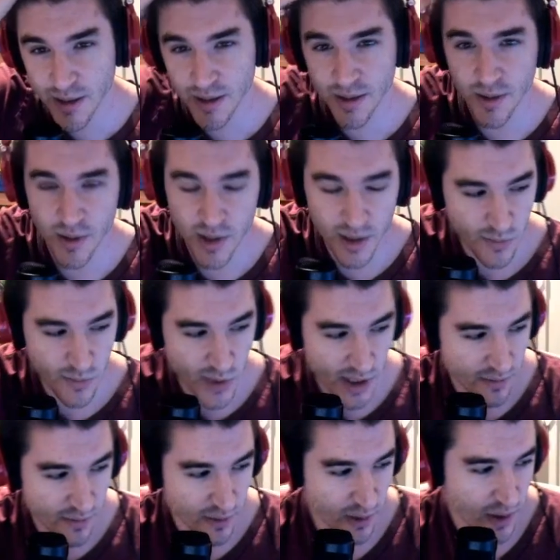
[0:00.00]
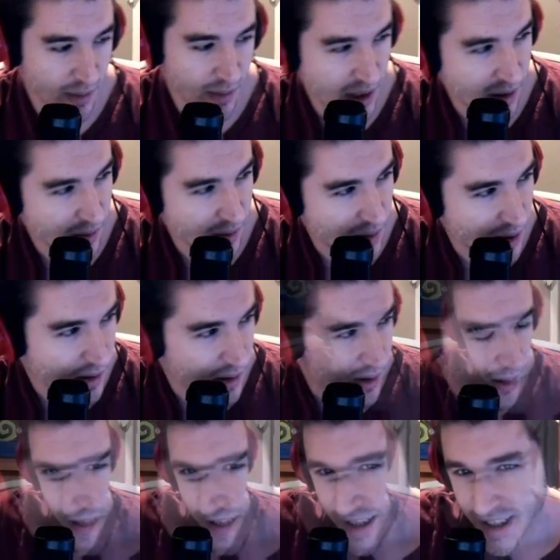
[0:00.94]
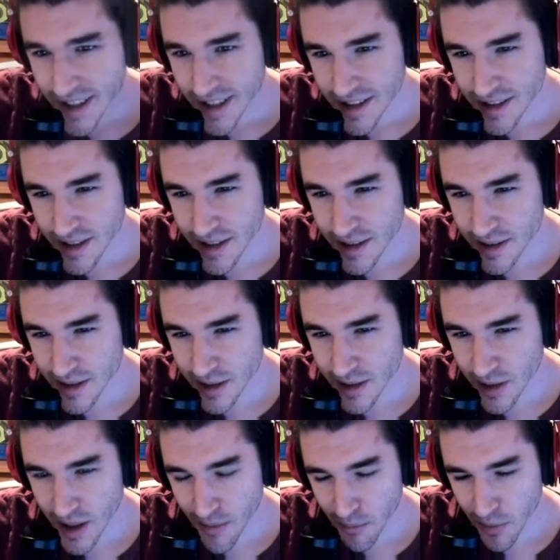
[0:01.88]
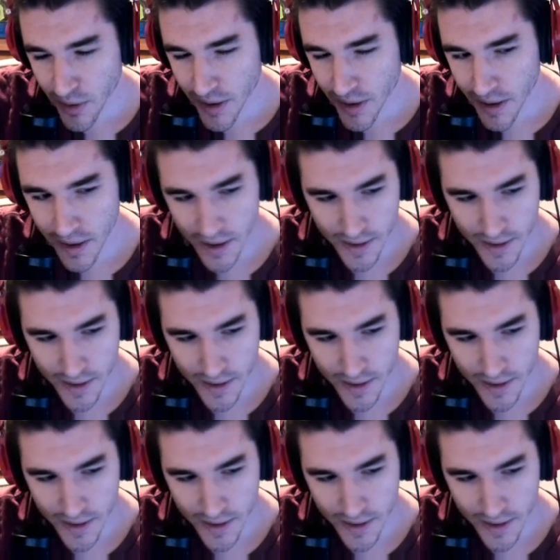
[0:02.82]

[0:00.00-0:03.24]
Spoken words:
You see him dig for Grom Activator. He's a Grom boy.